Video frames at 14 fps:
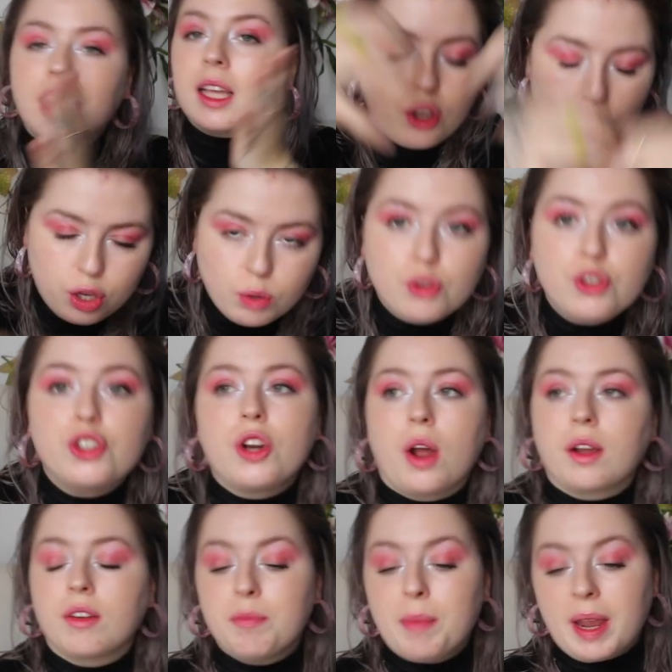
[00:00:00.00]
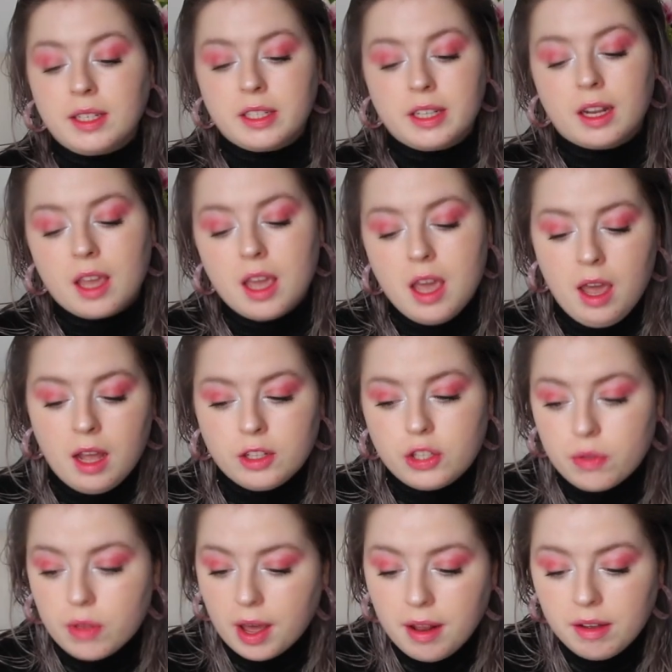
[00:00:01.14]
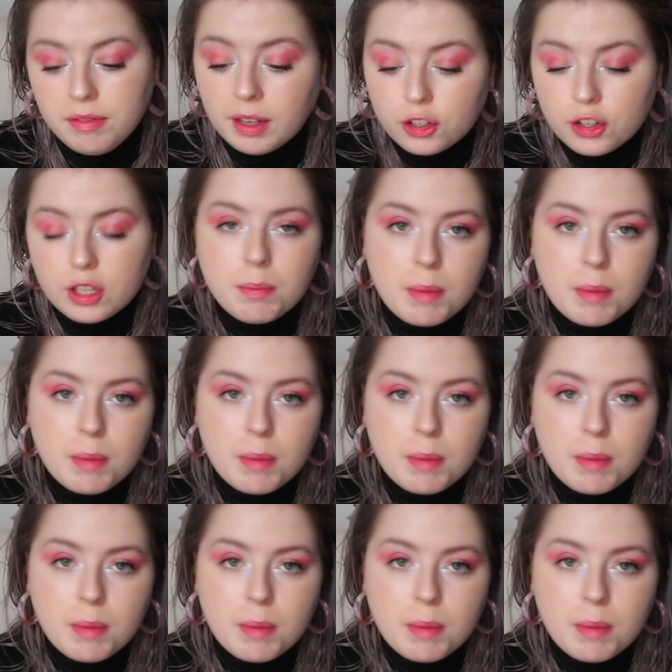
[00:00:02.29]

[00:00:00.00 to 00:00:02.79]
like huge chunk of painting. And so that eventually